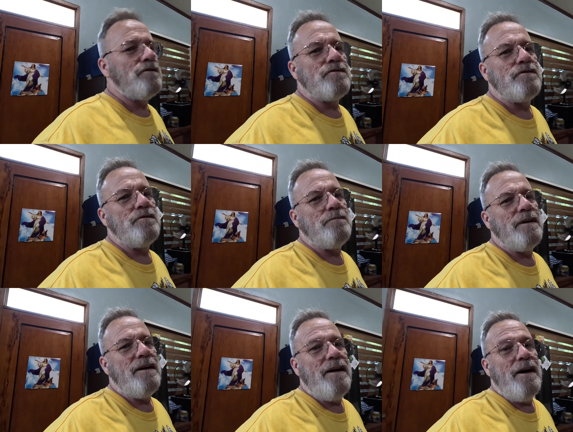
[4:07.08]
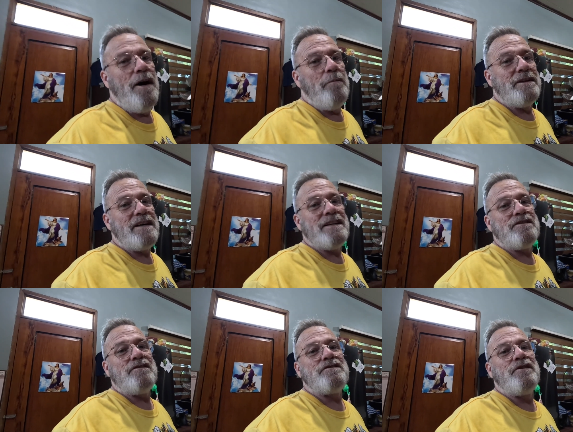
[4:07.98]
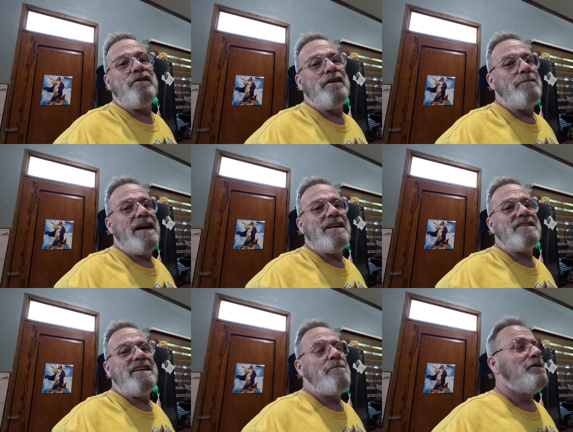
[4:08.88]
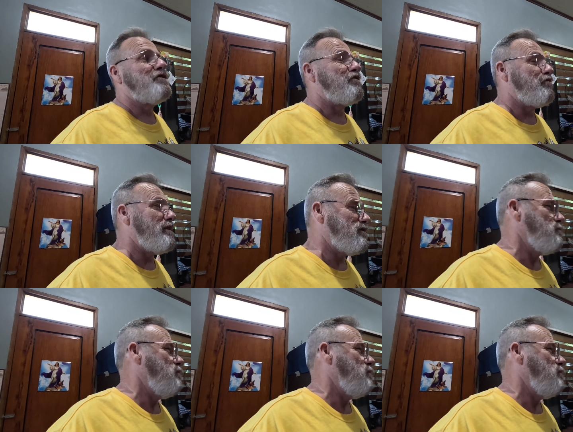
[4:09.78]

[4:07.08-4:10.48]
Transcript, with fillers: her soup. But that's our story, man. See how much stress